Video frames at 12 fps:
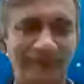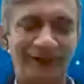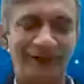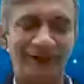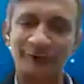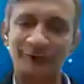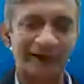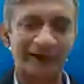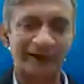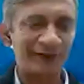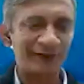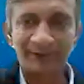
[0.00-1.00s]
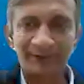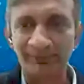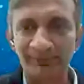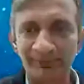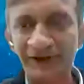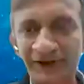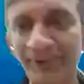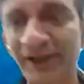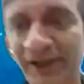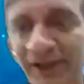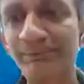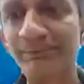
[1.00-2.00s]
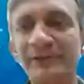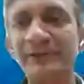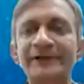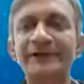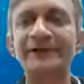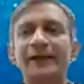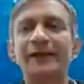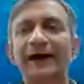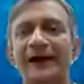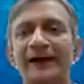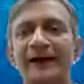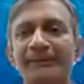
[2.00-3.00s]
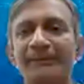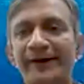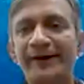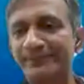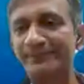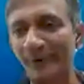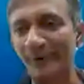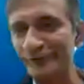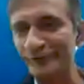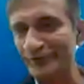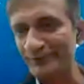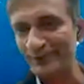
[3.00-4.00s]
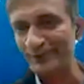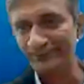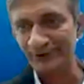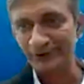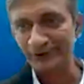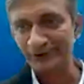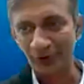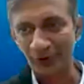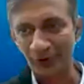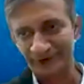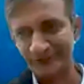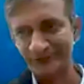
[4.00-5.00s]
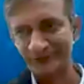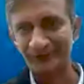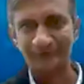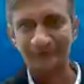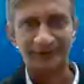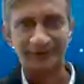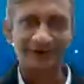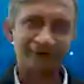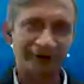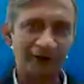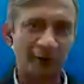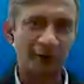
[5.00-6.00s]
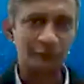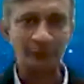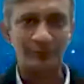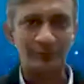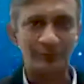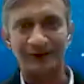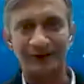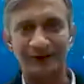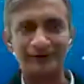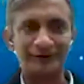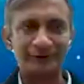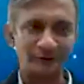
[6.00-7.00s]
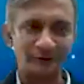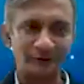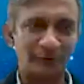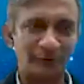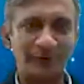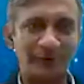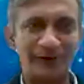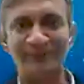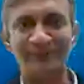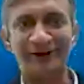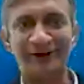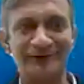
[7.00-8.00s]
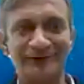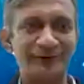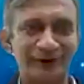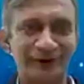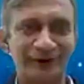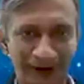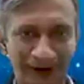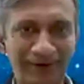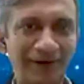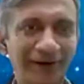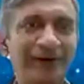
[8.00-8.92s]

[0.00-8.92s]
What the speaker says: yeah. So I can share multiple examples. My response will be a bit longish. It's very close to my heart, so you'll have to bear with my response, family.